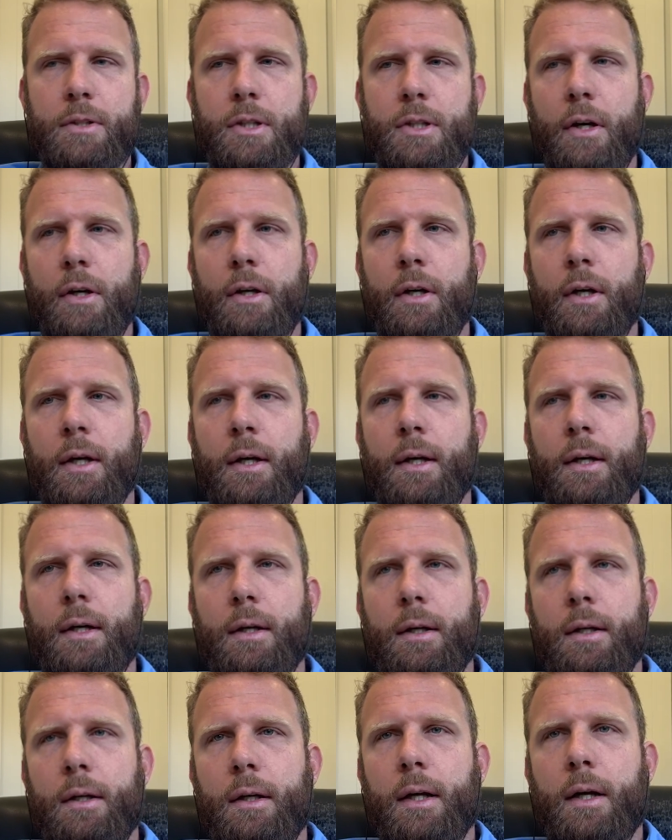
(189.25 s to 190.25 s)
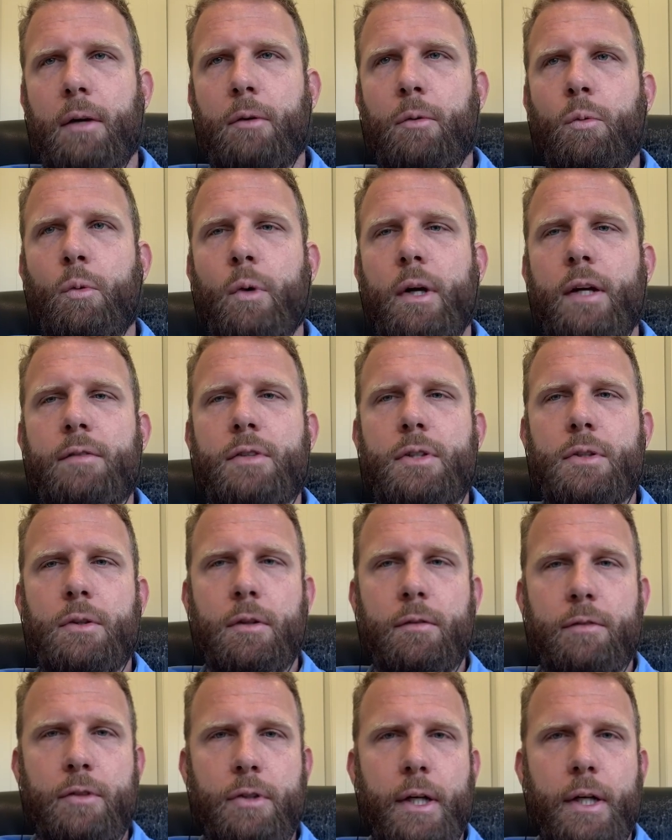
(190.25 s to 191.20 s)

So we've sort of